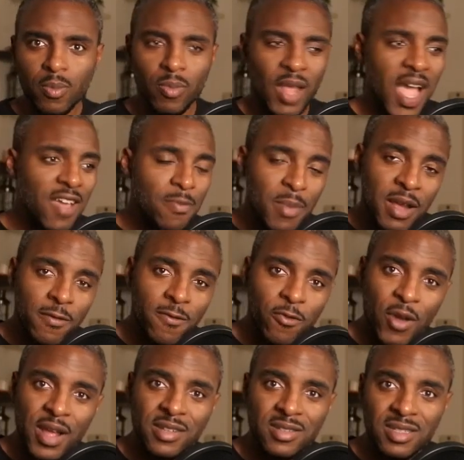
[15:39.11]
I've met
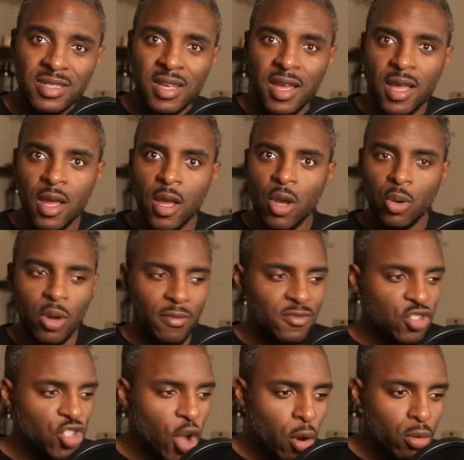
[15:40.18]
friends who have
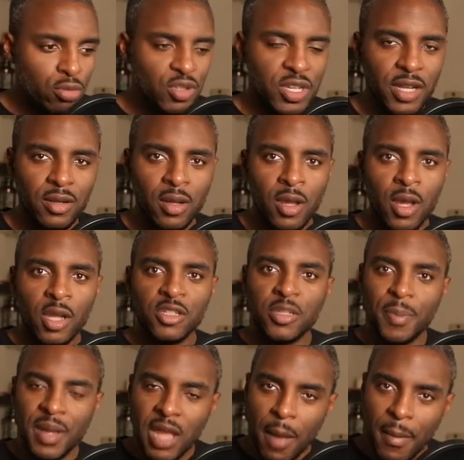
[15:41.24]
chosen to
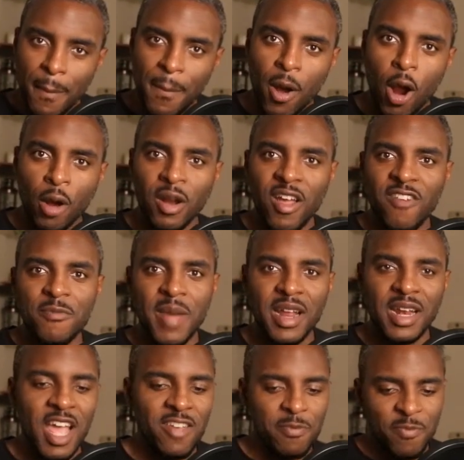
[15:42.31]
become a part of my
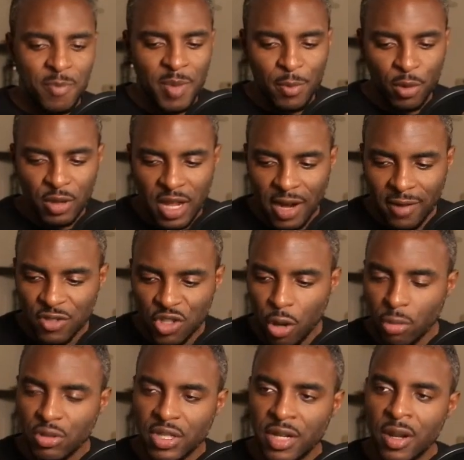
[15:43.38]
life, people that have
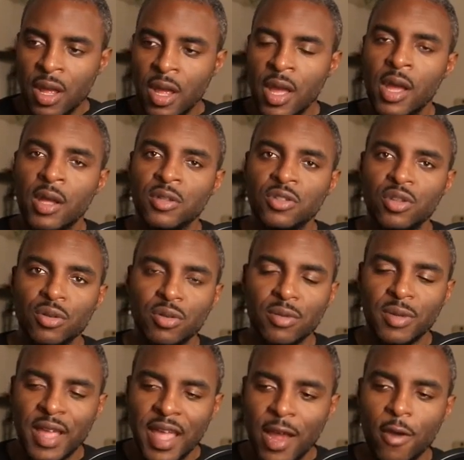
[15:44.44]
chosen to
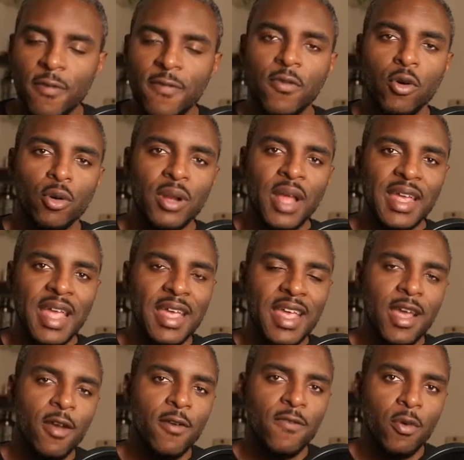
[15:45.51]
care for like I care
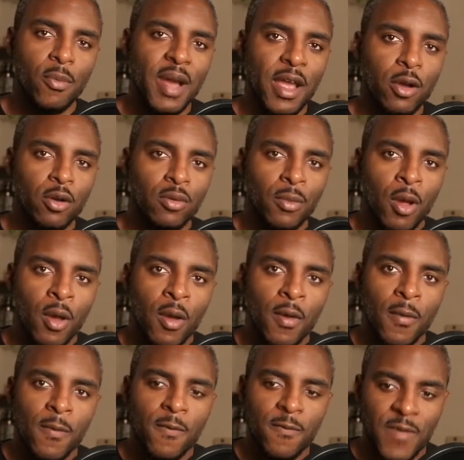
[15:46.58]
for my own
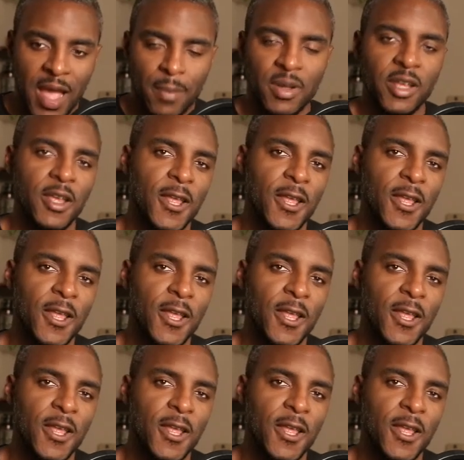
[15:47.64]
family.